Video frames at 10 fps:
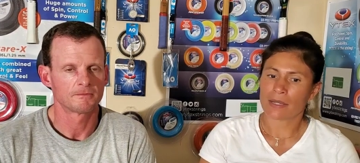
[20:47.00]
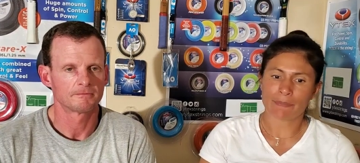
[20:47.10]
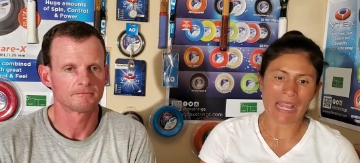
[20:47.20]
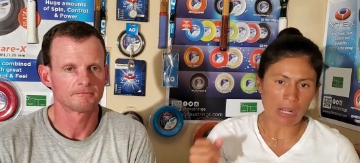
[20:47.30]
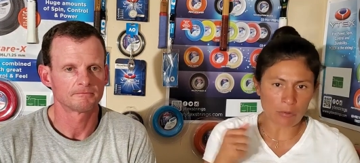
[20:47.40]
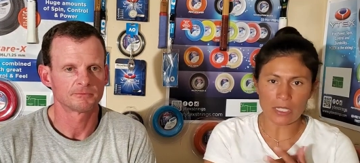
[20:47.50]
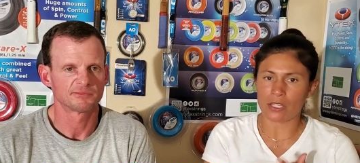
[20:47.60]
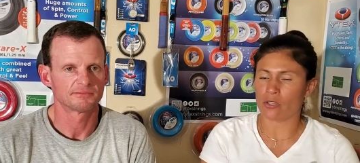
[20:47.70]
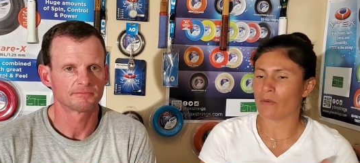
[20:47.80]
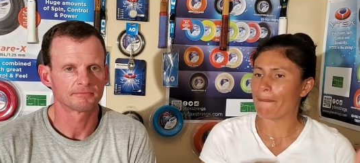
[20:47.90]

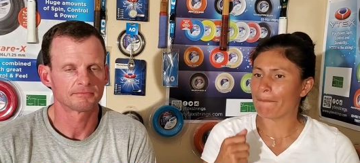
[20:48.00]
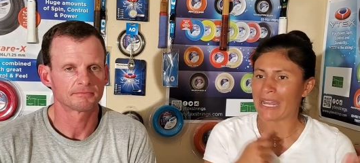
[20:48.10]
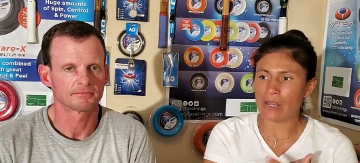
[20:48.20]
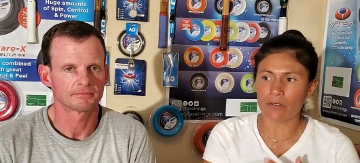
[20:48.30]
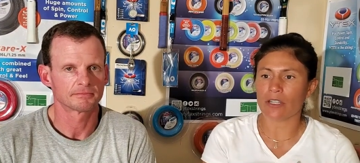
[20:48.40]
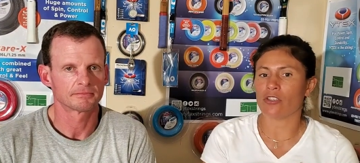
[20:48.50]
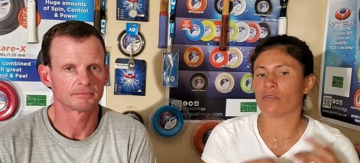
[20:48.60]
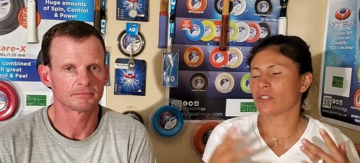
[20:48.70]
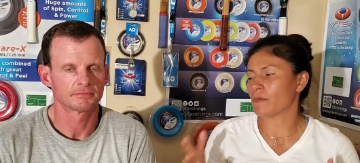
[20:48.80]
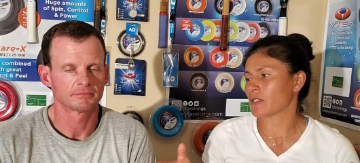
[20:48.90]
Speaker 1: pounding you and pounding you.
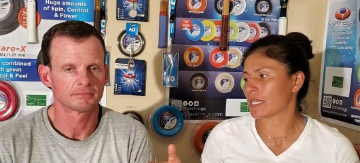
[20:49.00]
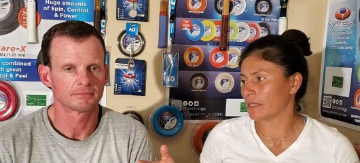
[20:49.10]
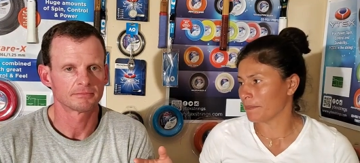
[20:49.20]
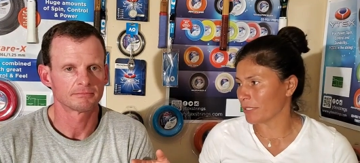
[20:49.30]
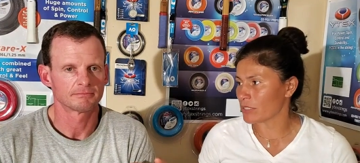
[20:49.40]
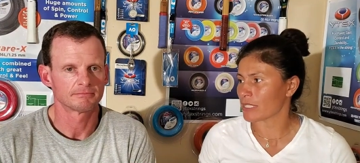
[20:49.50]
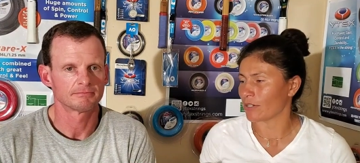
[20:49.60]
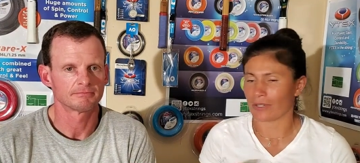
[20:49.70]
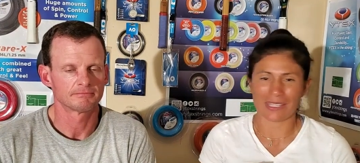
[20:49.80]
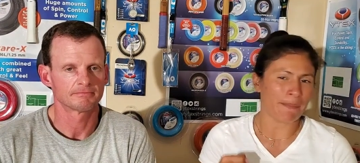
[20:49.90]
It's almost like the
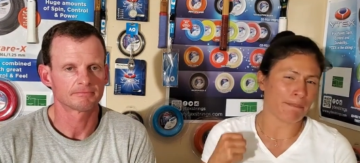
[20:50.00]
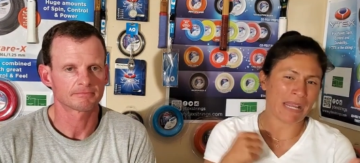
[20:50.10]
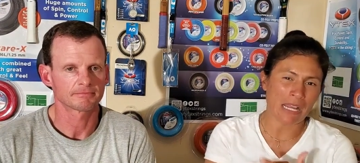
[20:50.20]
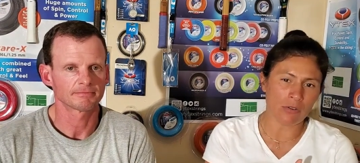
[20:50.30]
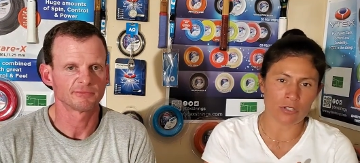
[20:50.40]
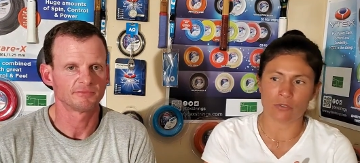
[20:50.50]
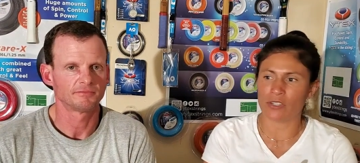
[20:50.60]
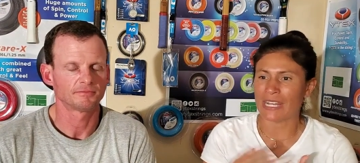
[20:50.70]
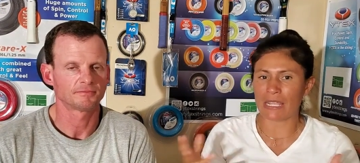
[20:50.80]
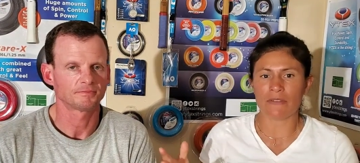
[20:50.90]
military. They pound you. The
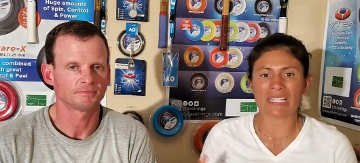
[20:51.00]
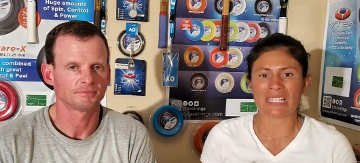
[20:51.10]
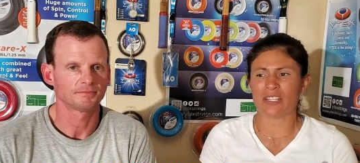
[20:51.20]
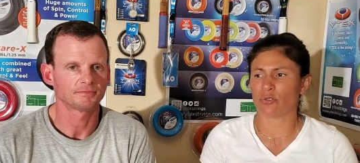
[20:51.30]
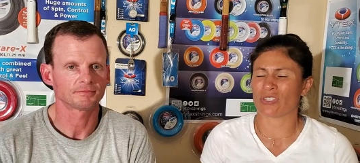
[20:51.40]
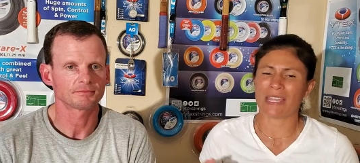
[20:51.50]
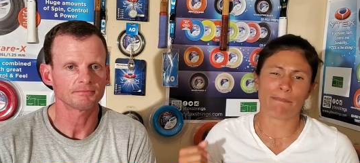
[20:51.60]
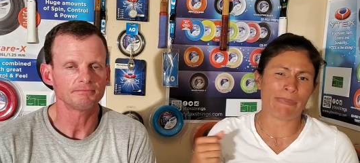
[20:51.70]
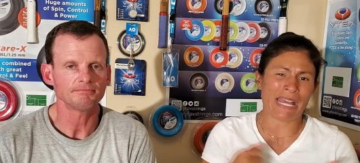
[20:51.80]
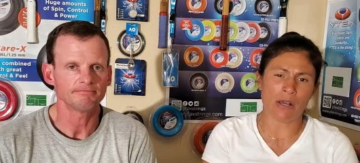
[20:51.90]
Navy SEALs, they
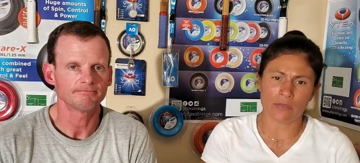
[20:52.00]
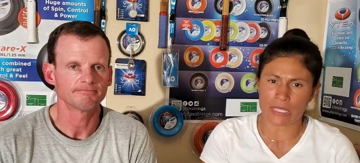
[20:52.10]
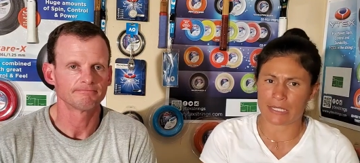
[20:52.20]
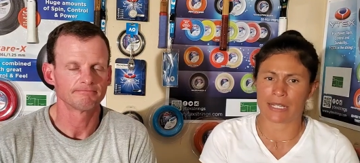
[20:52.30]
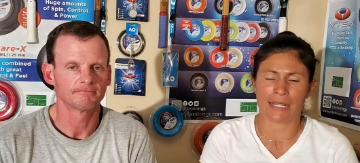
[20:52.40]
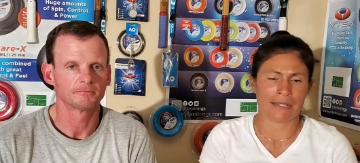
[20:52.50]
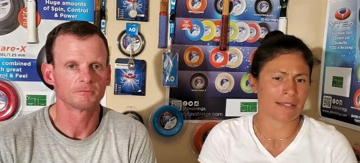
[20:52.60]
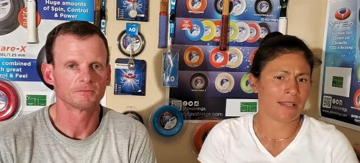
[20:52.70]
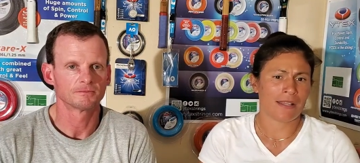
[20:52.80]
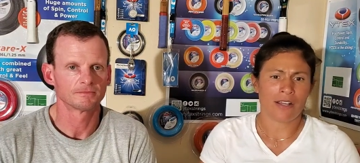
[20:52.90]
pound these
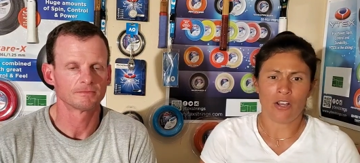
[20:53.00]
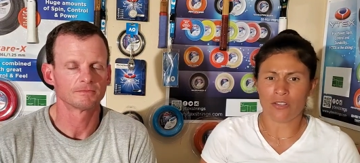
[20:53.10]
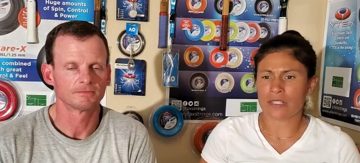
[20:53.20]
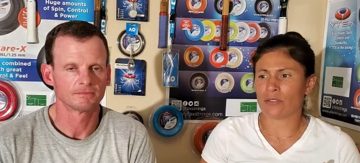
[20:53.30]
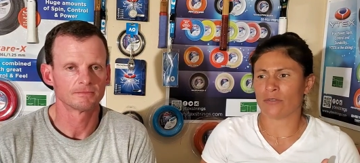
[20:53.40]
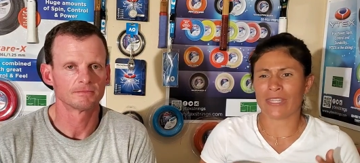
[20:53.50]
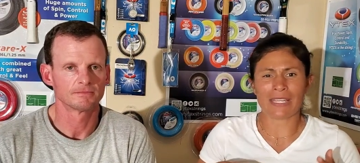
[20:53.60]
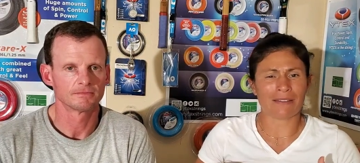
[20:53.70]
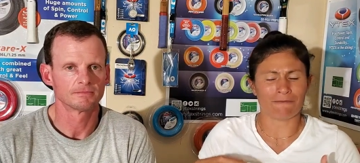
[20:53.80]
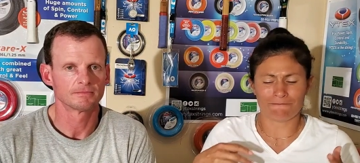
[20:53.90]
guys until they
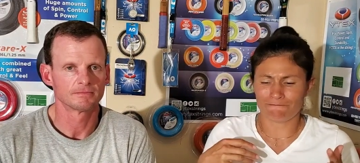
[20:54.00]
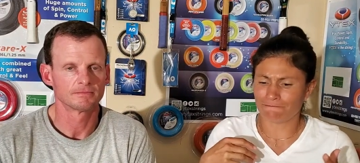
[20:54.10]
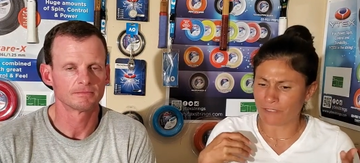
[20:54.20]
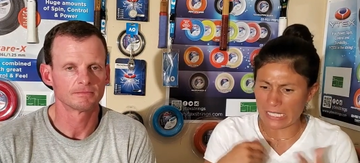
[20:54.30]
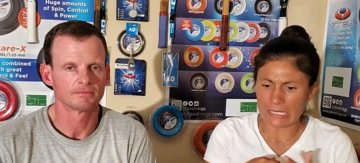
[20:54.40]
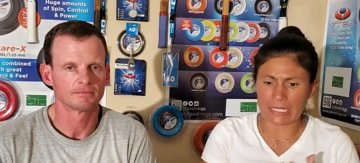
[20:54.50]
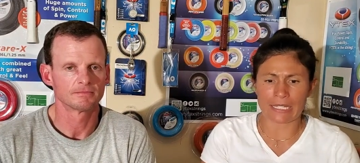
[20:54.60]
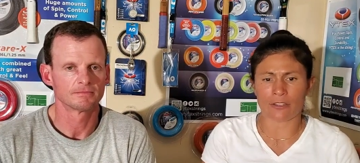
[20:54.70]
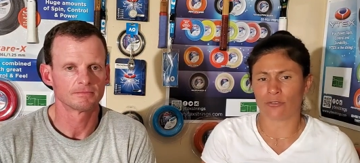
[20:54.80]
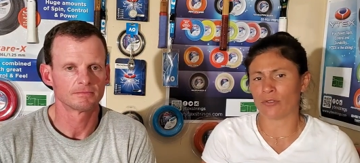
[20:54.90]
can finally
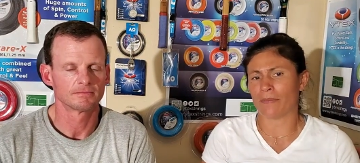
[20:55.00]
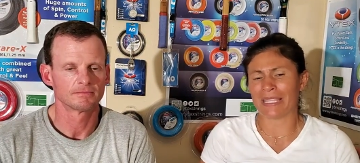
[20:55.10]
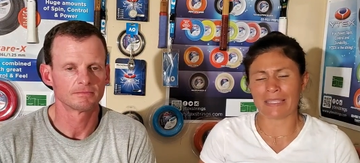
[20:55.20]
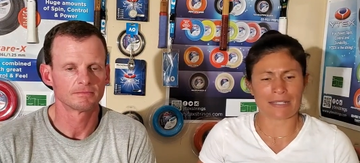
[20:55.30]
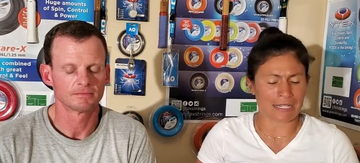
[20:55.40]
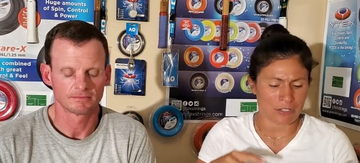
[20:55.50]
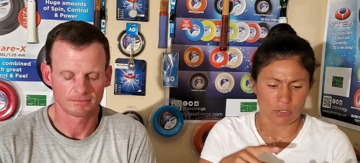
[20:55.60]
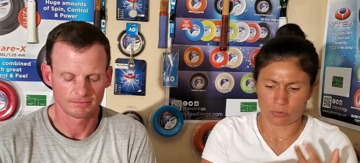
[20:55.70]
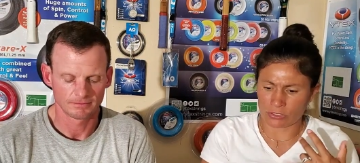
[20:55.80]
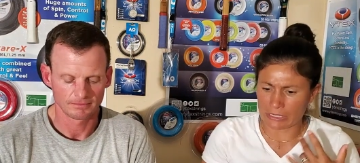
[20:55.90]
get through. I mean, these guys
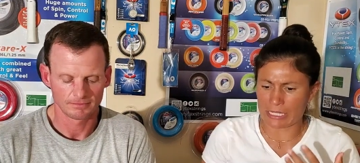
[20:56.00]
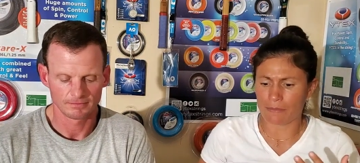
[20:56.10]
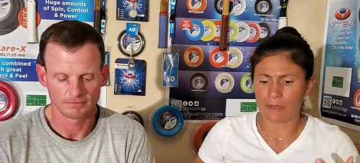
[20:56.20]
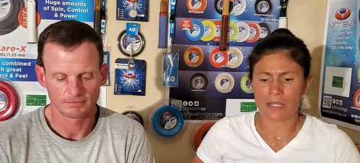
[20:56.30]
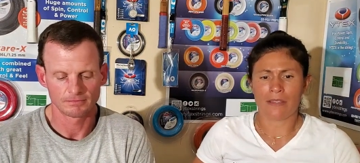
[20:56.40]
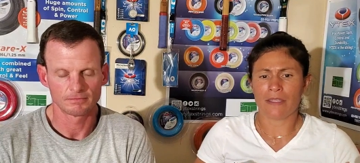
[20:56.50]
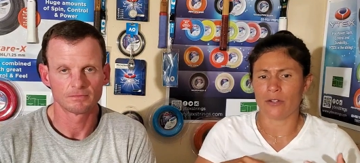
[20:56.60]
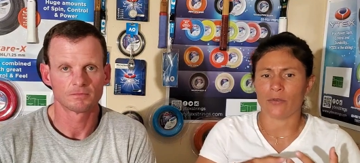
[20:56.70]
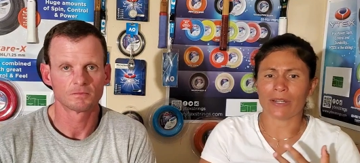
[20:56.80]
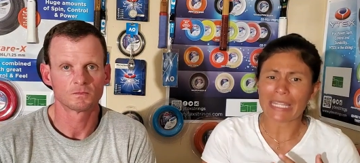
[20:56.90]
don't sleep. They
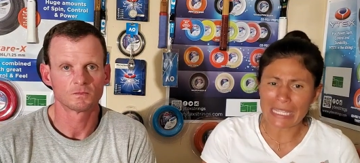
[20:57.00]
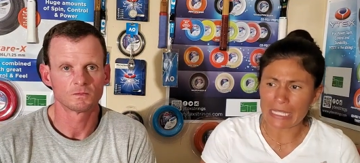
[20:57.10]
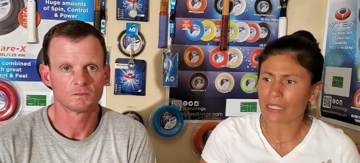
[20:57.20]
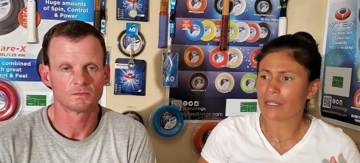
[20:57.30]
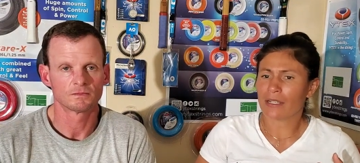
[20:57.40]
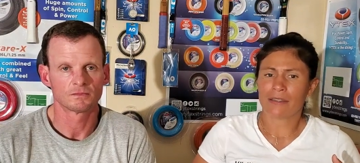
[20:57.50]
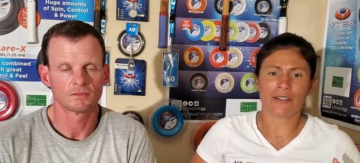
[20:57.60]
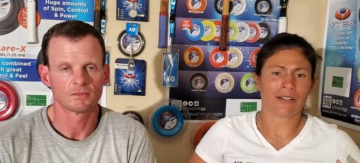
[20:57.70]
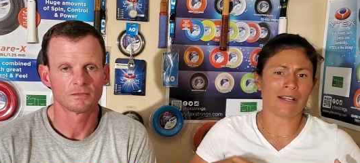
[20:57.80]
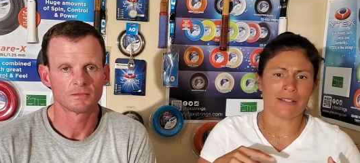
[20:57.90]
don't eat.
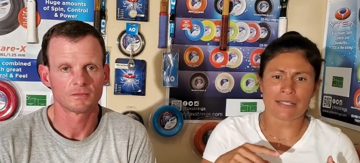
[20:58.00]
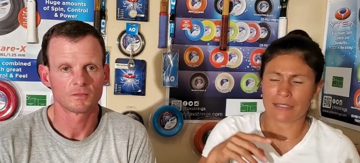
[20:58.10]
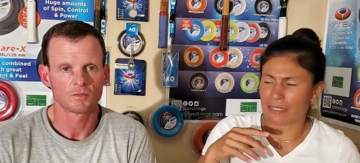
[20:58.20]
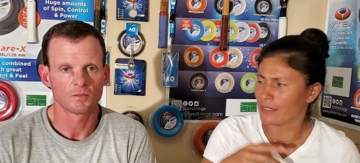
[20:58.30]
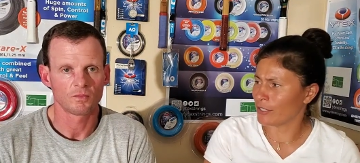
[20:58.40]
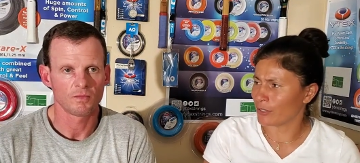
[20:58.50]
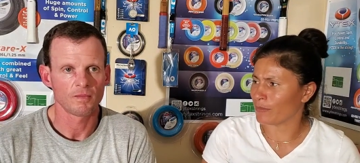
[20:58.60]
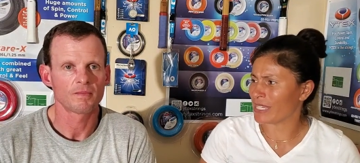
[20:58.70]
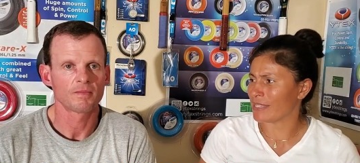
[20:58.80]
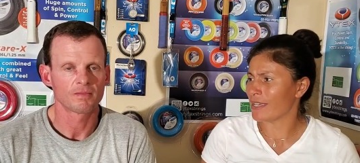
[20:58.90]
They're constantly, you know,
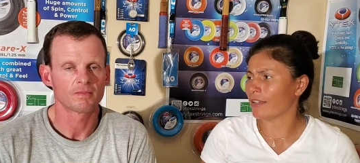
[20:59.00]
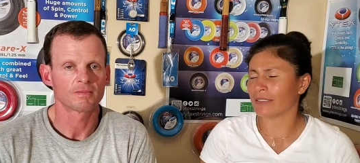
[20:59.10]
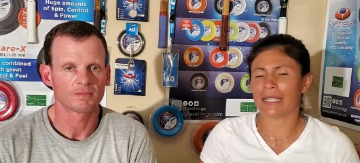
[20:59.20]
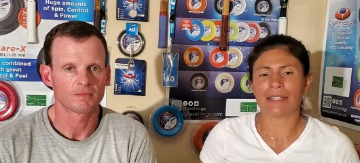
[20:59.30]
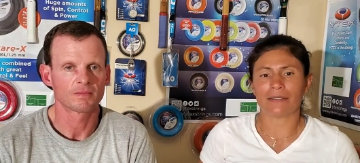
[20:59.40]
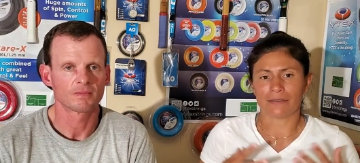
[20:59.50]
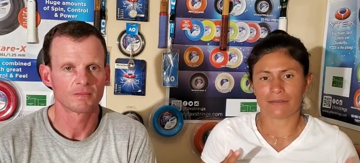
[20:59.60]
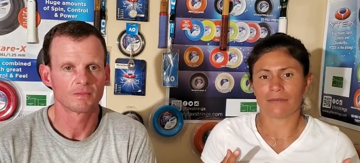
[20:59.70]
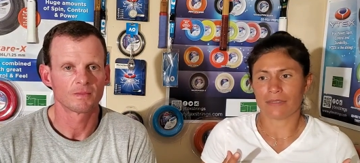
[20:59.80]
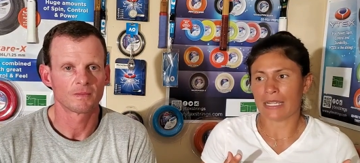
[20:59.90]
being yelled at.
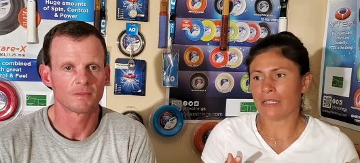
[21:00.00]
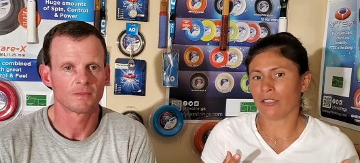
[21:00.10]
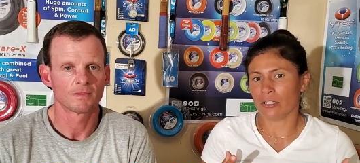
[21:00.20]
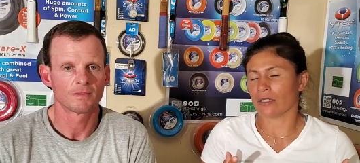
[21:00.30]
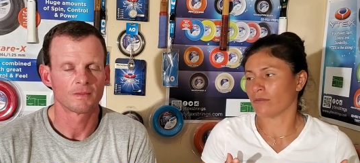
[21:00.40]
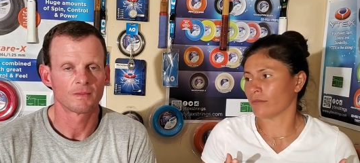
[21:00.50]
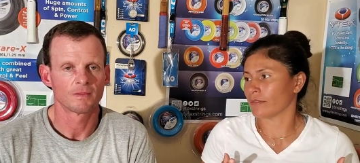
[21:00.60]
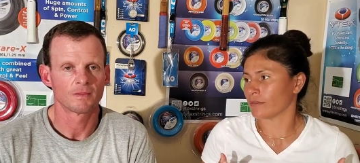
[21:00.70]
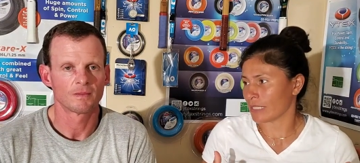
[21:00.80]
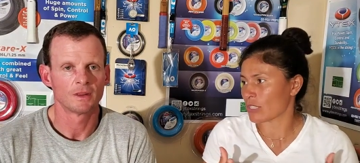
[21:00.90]
And look,
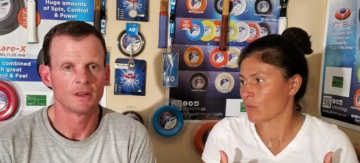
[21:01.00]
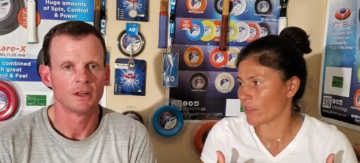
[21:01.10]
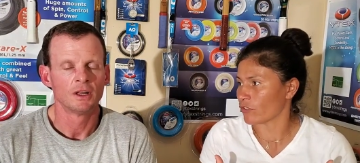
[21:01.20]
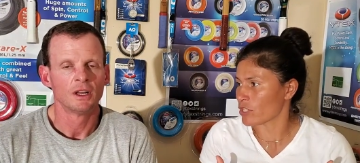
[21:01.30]
that's why they're